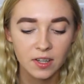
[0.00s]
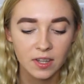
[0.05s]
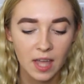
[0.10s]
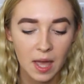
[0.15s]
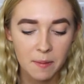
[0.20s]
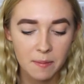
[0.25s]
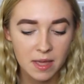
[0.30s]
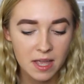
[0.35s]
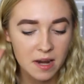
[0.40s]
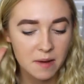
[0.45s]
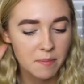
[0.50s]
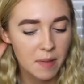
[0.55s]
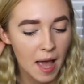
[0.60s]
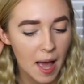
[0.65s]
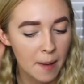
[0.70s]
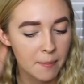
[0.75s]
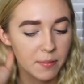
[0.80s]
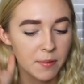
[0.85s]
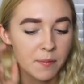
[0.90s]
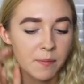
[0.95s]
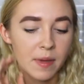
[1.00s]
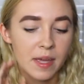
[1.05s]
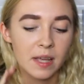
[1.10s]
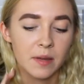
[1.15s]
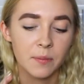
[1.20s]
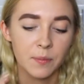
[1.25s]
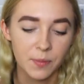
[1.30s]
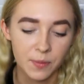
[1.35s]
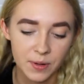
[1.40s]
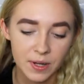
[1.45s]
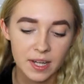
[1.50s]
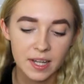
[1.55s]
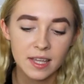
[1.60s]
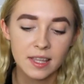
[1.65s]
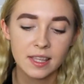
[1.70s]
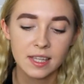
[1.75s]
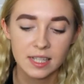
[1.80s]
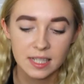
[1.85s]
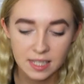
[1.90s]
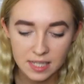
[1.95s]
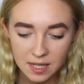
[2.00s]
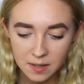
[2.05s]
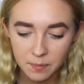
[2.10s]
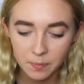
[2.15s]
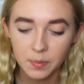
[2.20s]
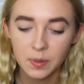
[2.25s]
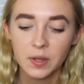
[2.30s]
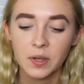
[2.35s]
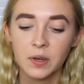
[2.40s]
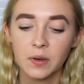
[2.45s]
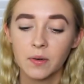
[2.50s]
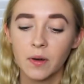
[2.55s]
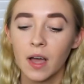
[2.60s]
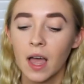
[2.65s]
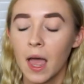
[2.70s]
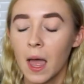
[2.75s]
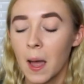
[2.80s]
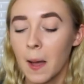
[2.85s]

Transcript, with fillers: lemon, peppermint, breathe, deep blue,